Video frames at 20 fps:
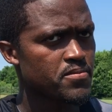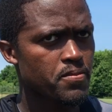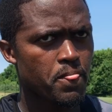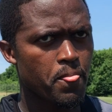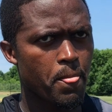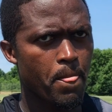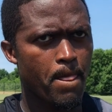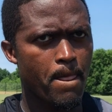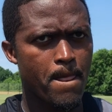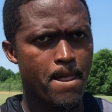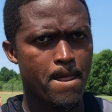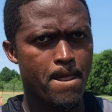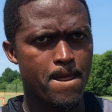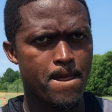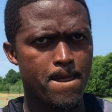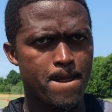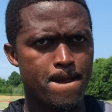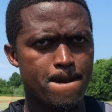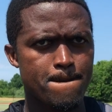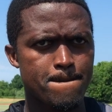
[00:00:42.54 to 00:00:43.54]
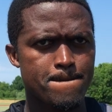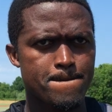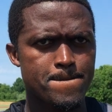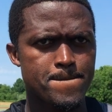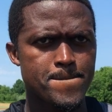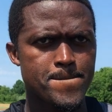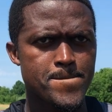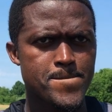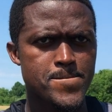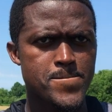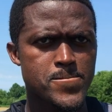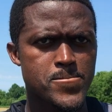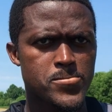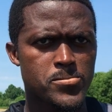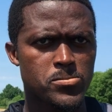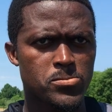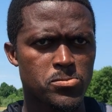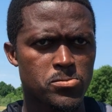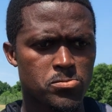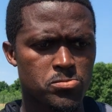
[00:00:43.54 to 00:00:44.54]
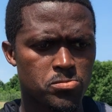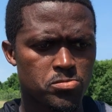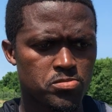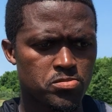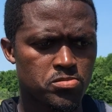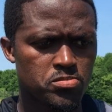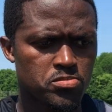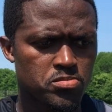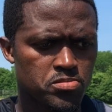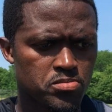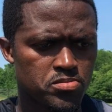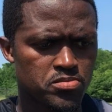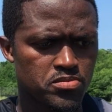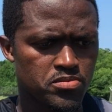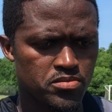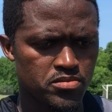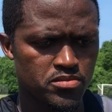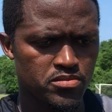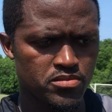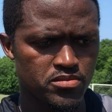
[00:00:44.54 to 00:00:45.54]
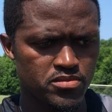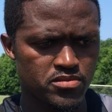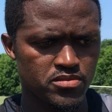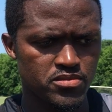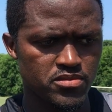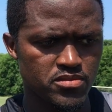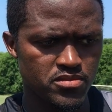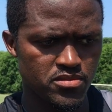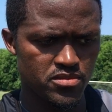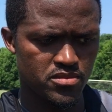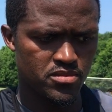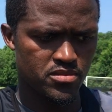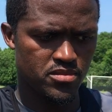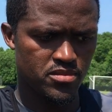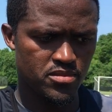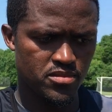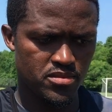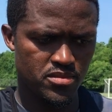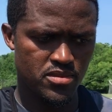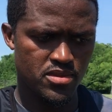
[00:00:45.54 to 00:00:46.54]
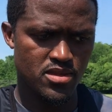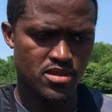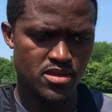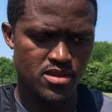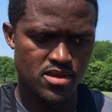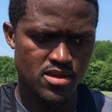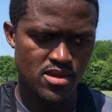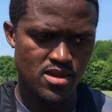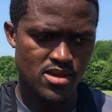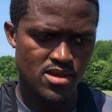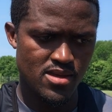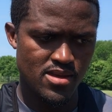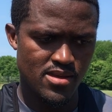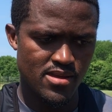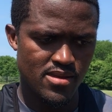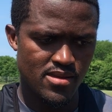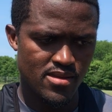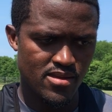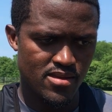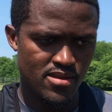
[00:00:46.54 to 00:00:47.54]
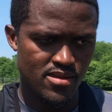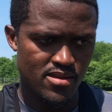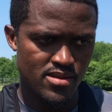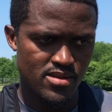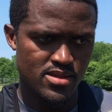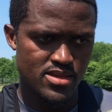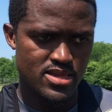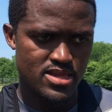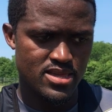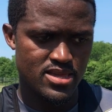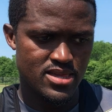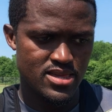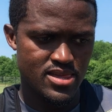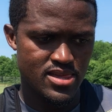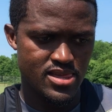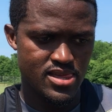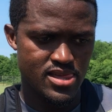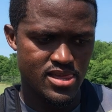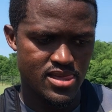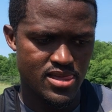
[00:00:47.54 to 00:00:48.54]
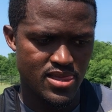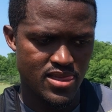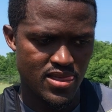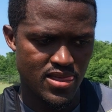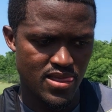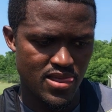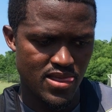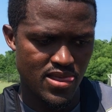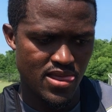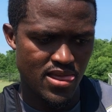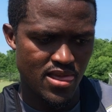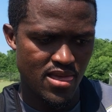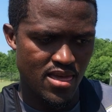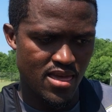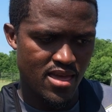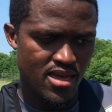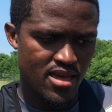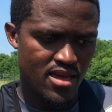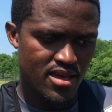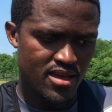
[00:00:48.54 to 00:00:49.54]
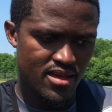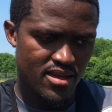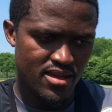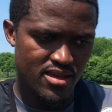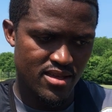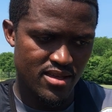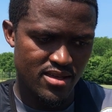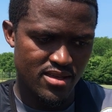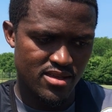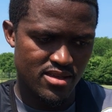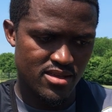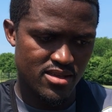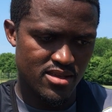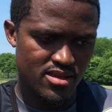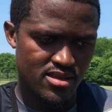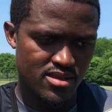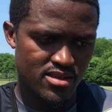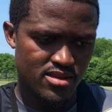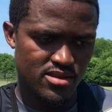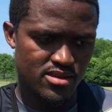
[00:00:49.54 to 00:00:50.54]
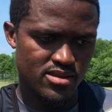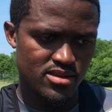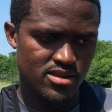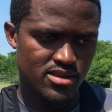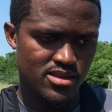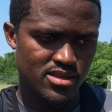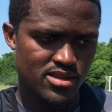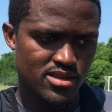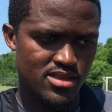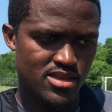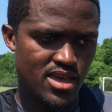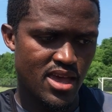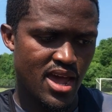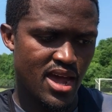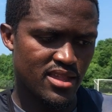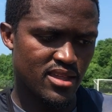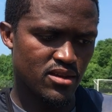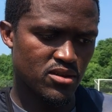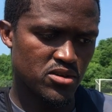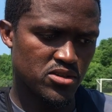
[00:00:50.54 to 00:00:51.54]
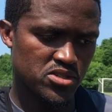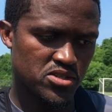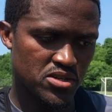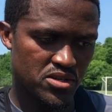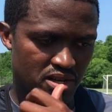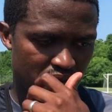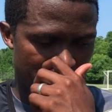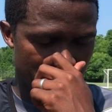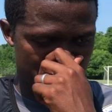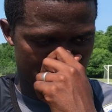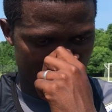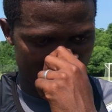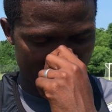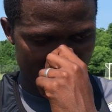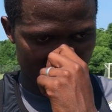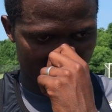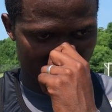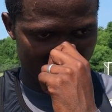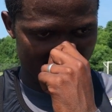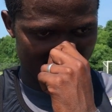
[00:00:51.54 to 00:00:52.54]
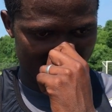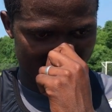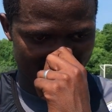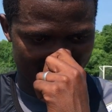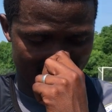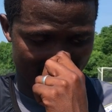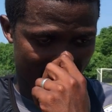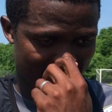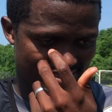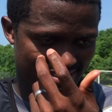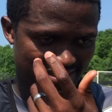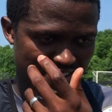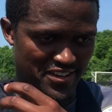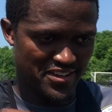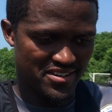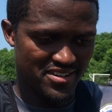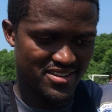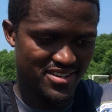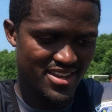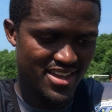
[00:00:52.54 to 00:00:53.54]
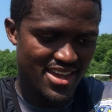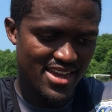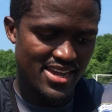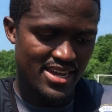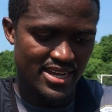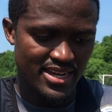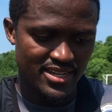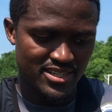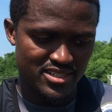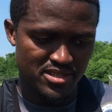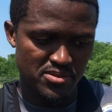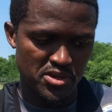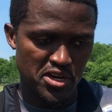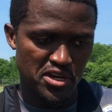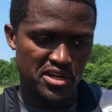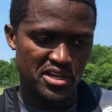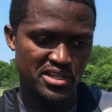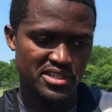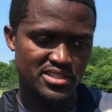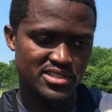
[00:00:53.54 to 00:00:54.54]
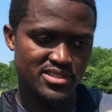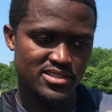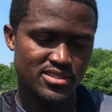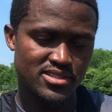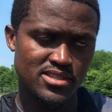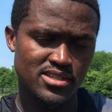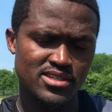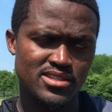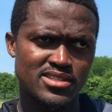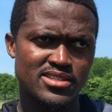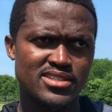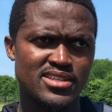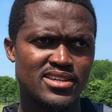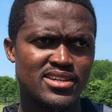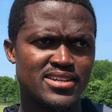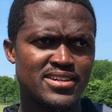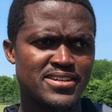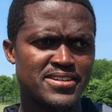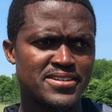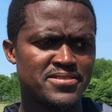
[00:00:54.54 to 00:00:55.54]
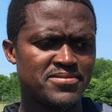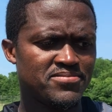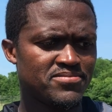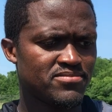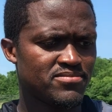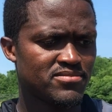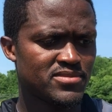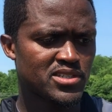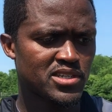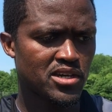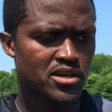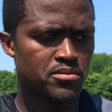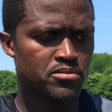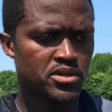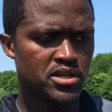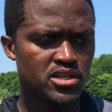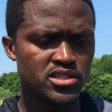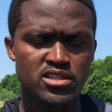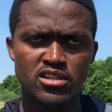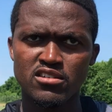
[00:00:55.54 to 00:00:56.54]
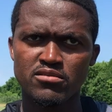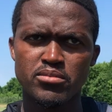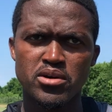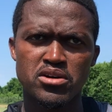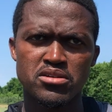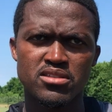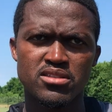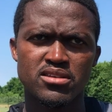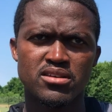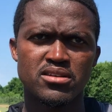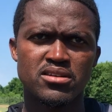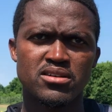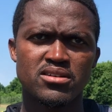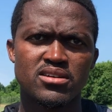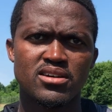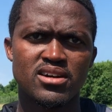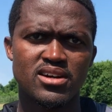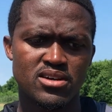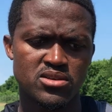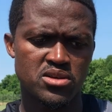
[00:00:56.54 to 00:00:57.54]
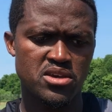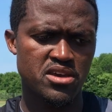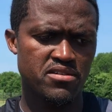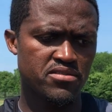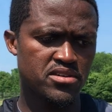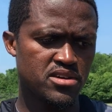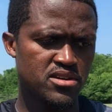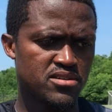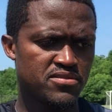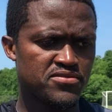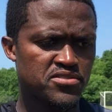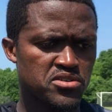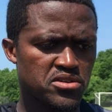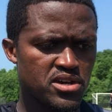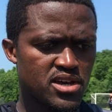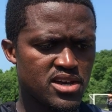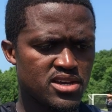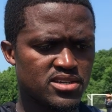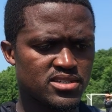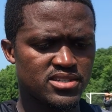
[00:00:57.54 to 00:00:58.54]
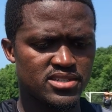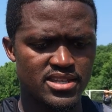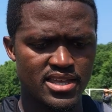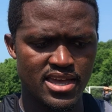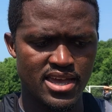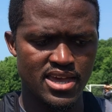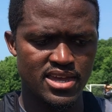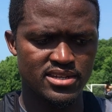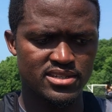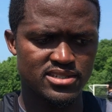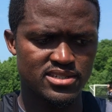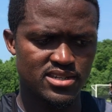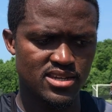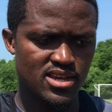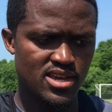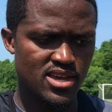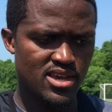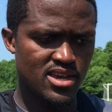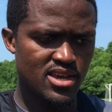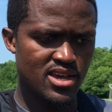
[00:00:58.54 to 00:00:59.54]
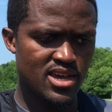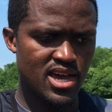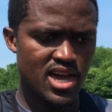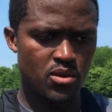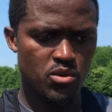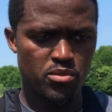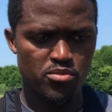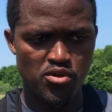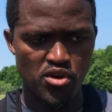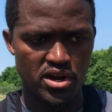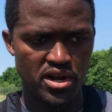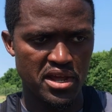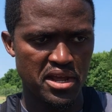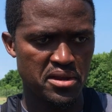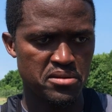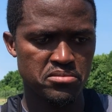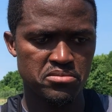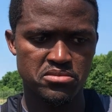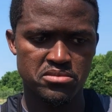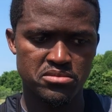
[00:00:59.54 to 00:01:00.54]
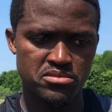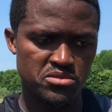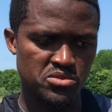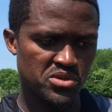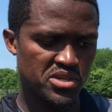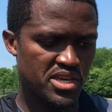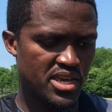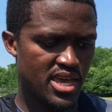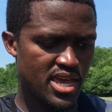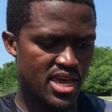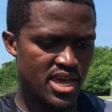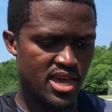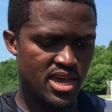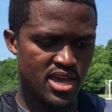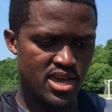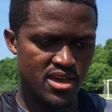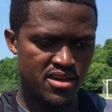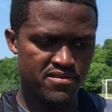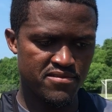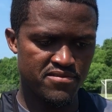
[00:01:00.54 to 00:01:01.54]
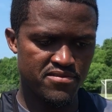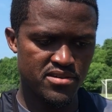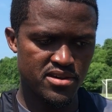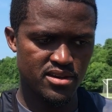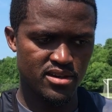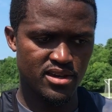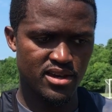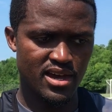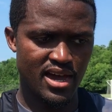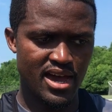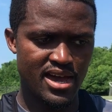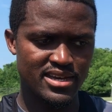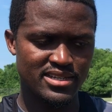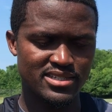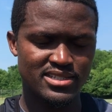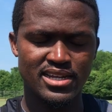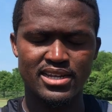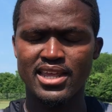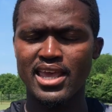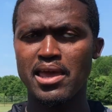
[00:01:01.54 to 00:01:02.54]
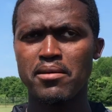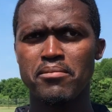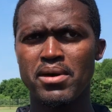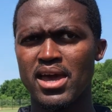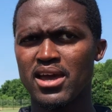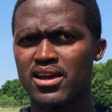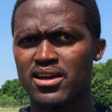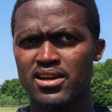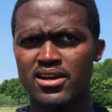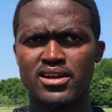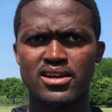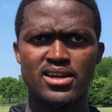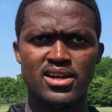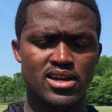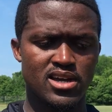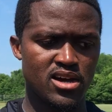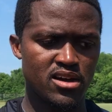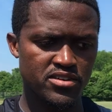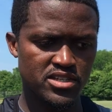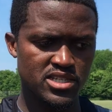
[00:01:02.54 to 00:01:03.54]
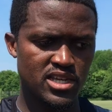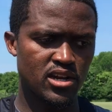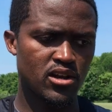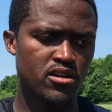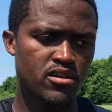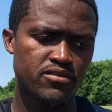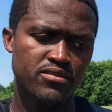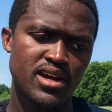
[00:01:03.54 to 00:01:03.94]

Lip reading: What do you think the biggest difference this year has been with the improved attack? Is it new signings or more familiar with the system? Yeah, I think also, I mean, like, you know, to be honest, it's a combination of both. You know, you have a few guys that we brought in. We have guys that came back. Obviously, a lot